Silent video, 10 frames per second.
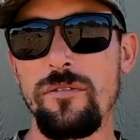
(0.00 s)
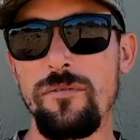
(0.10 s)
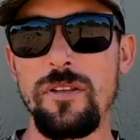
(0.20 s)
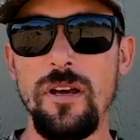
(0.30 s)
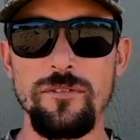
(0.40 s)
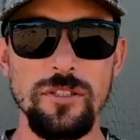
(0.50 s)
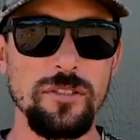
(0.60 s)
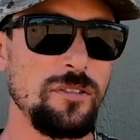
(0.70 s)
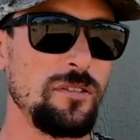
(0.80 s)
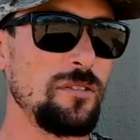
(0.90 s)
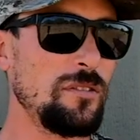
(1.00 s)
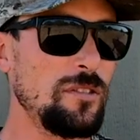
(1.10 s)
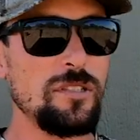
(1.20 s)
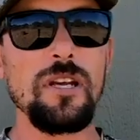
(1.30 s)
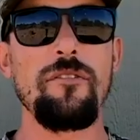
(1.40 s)
of just
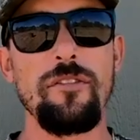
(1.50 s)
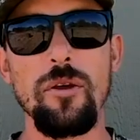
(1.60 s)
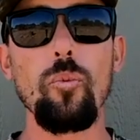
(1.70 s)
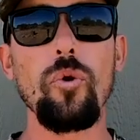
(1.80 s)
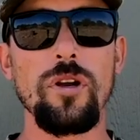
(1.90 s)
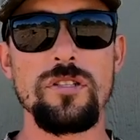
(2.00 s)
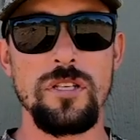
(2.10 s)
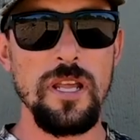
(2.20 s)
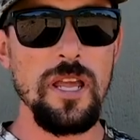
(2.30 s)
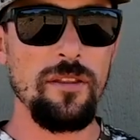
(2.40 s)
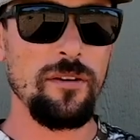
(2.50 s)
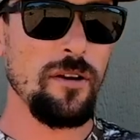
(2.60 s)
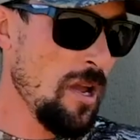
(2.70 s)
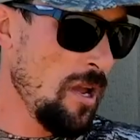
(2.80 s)
stuff that works together